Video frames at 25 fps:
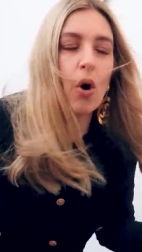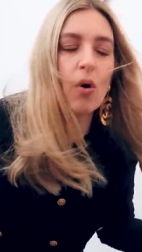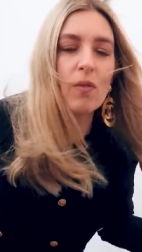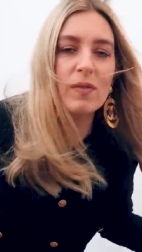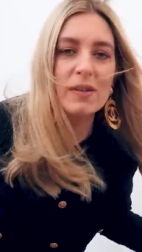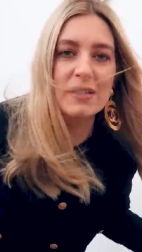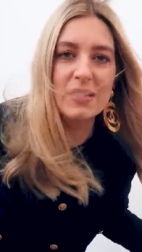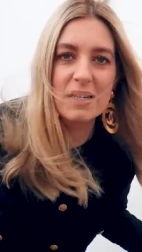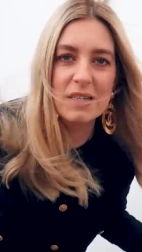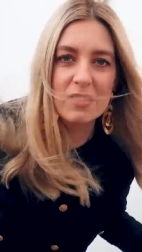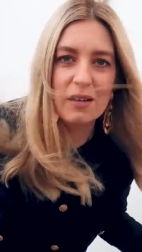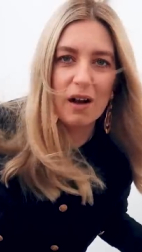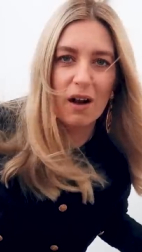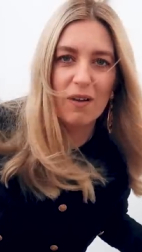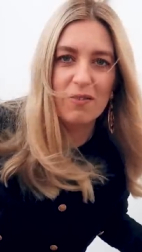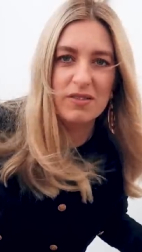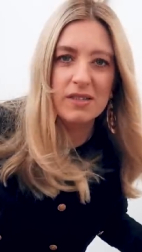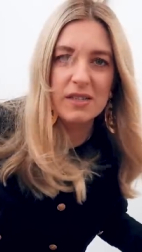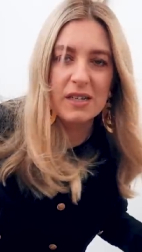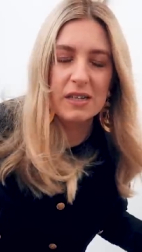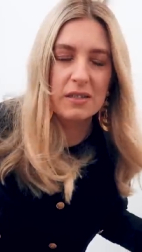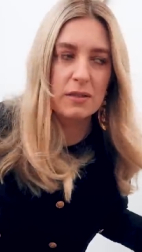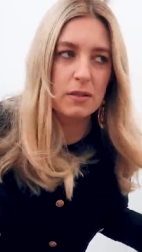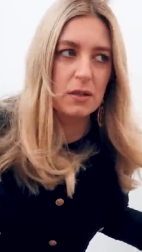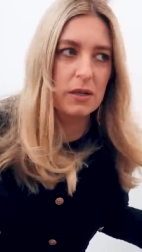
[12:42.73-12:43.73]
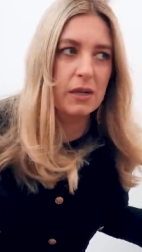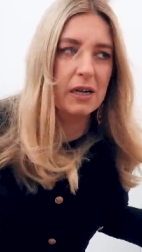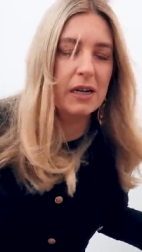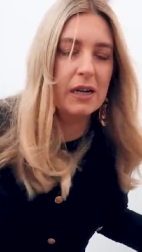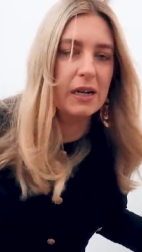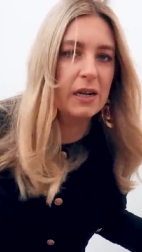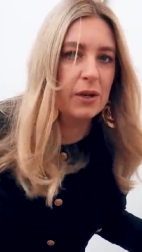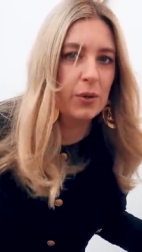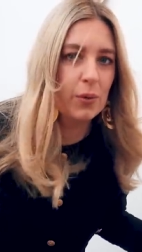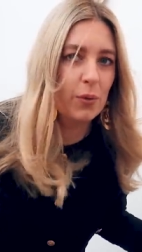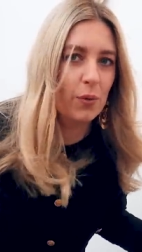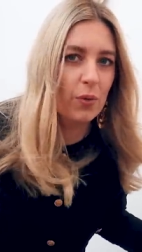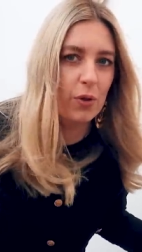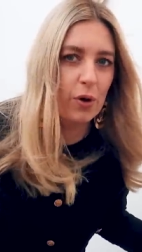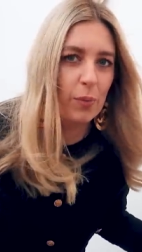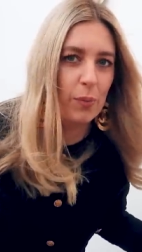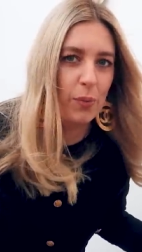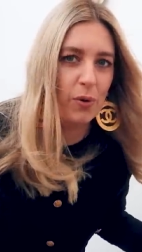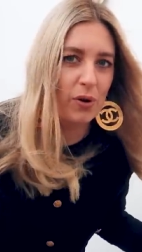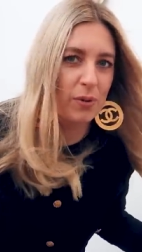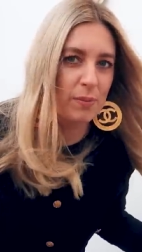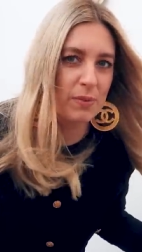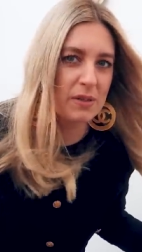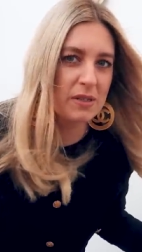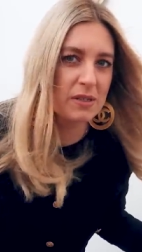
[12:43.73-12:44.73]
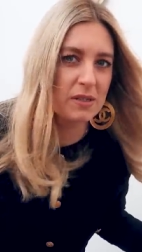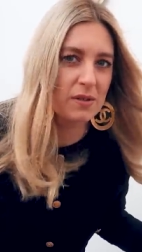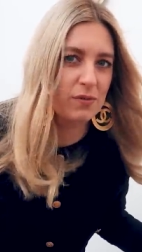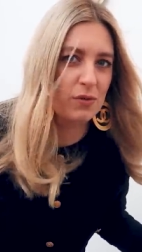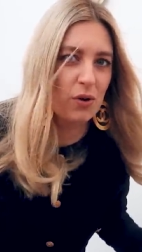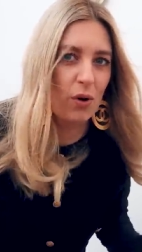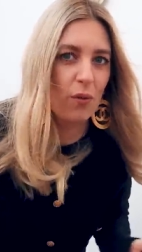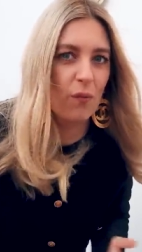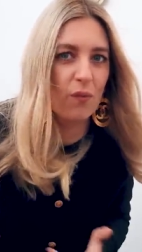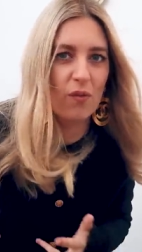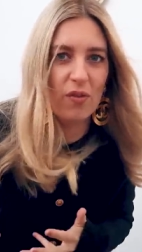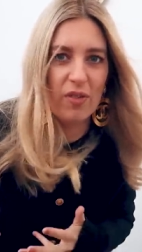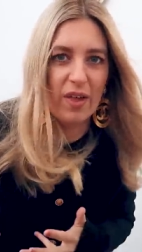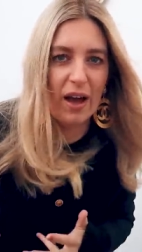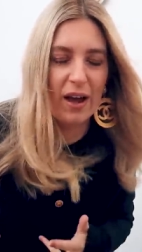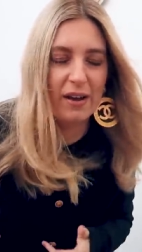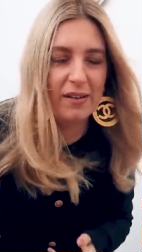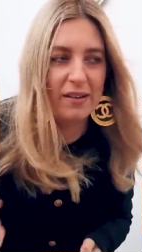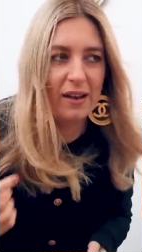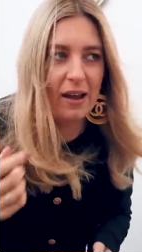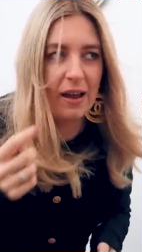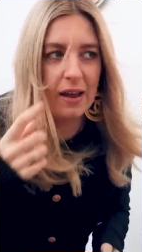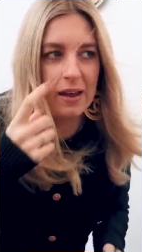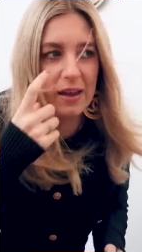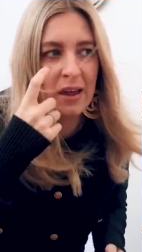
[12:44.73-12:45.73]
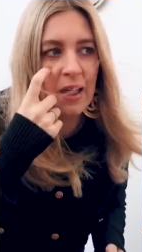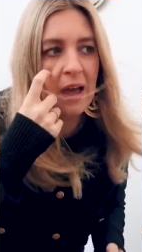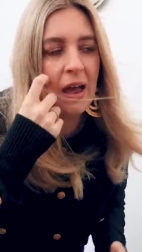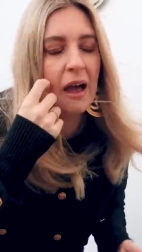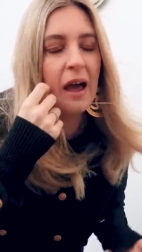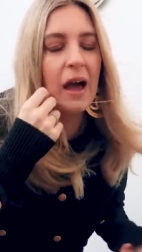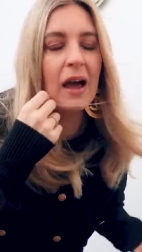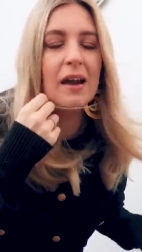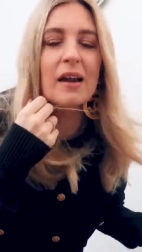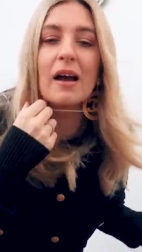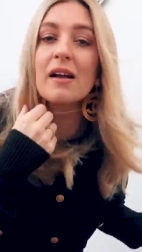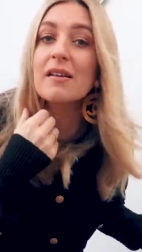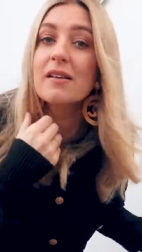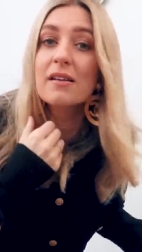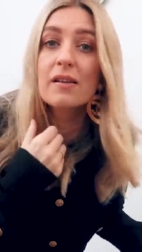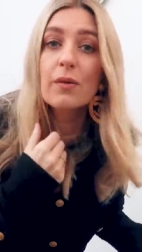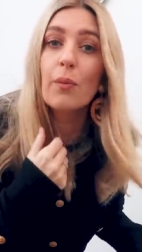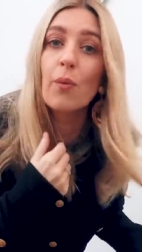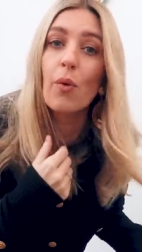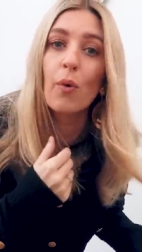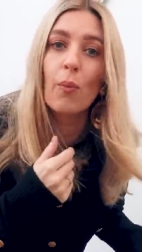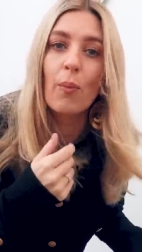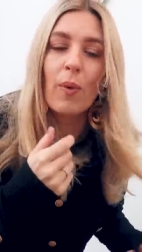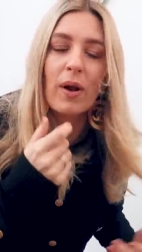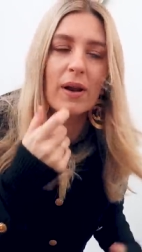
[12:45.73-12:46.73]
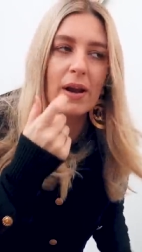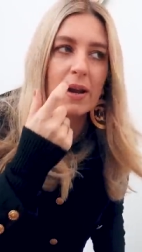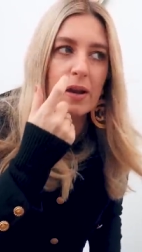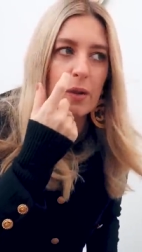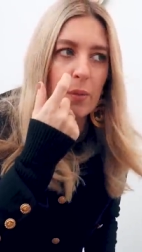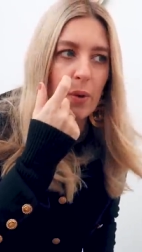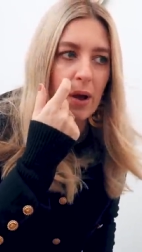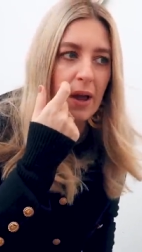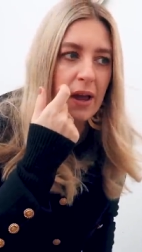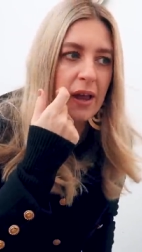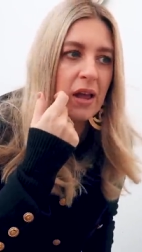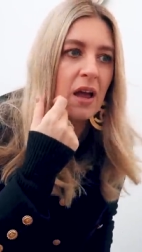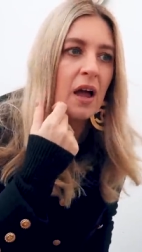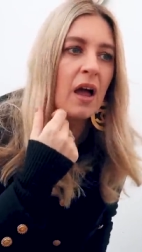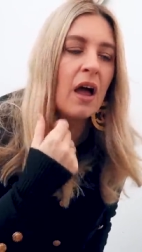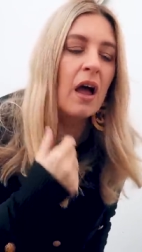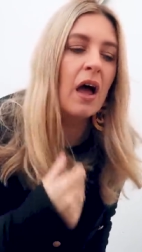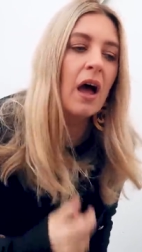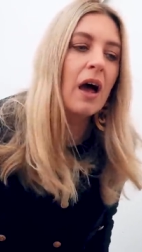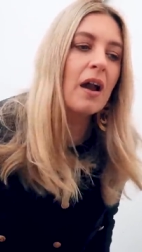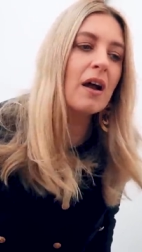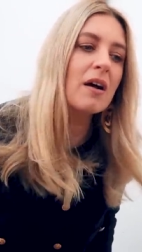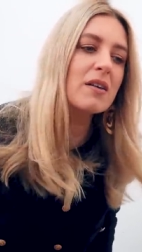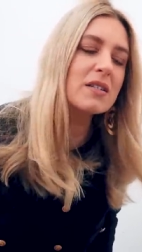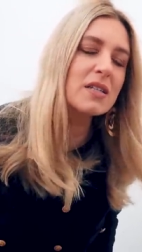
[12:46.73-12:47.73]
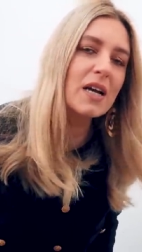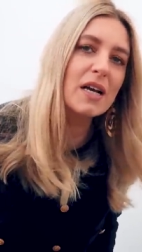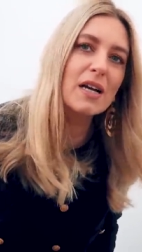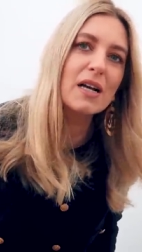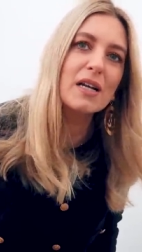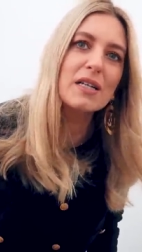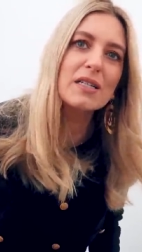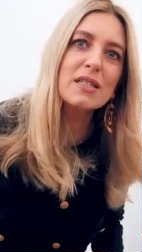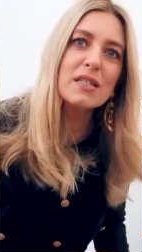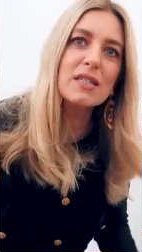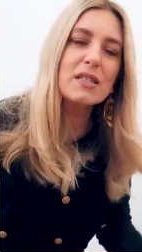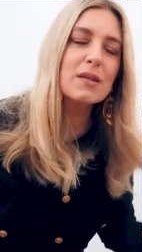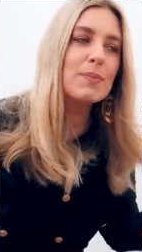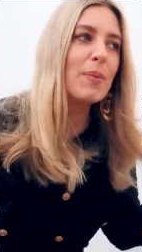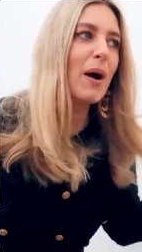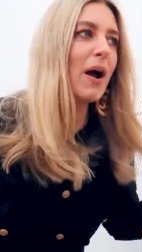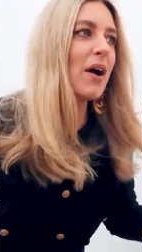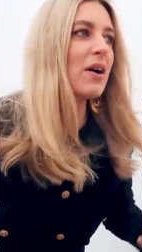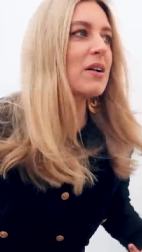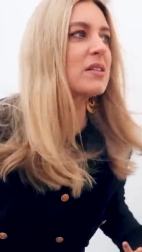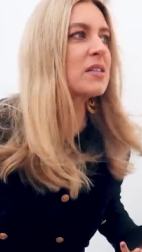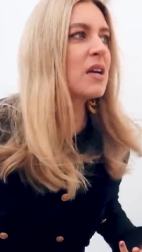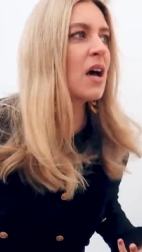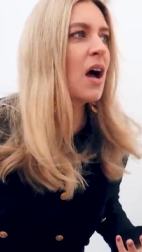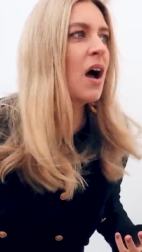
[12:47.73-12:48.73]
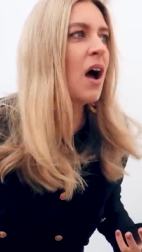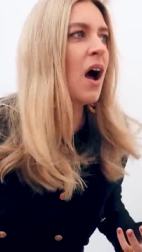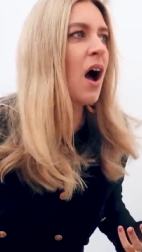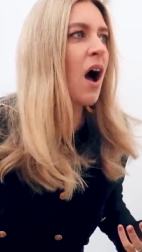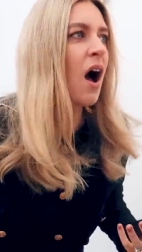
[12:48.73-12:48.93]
Obviously it's 6:30, clearly all the appointments have gone for that day, and I didn't want one anyway. And I said to Paris,